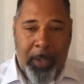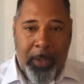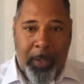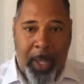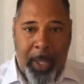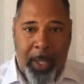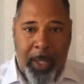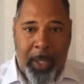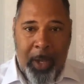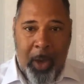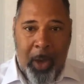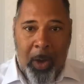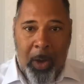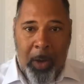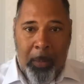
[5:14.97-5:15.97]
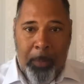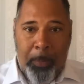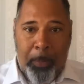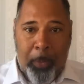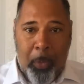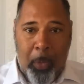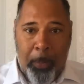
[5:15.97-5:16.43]
they are
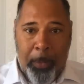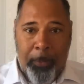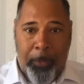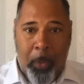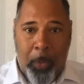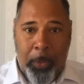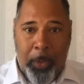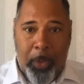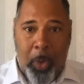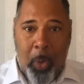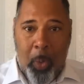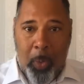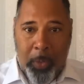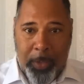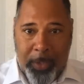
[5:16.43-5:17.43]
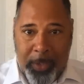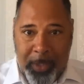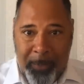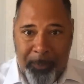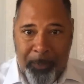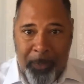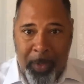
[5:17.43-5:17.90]
brought before the
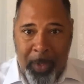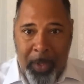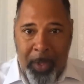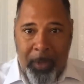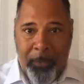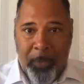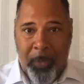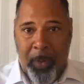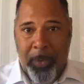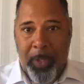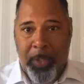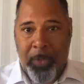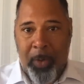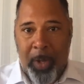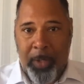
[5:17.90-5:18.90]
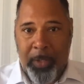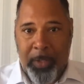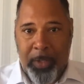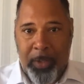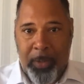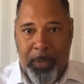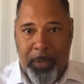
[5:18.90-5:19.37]
courts for what they're trying to
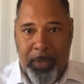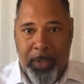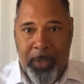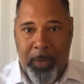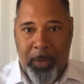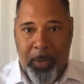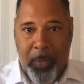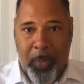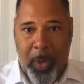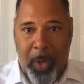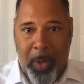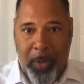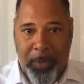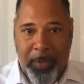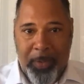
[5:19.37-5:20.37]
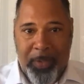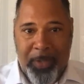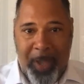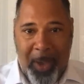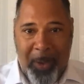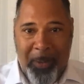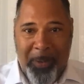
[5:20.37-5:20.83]
do to the world.
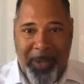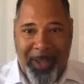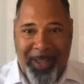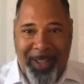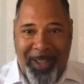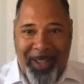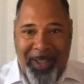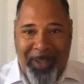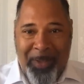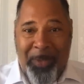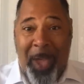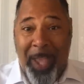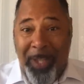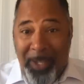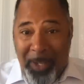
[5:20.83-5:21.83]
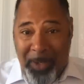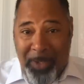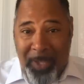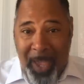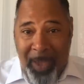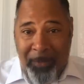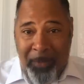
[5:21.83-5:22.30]
So thank you
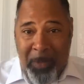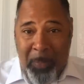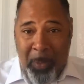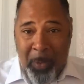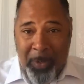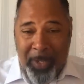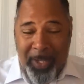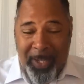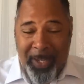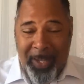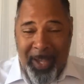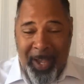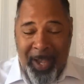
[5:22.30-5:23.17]
to everybody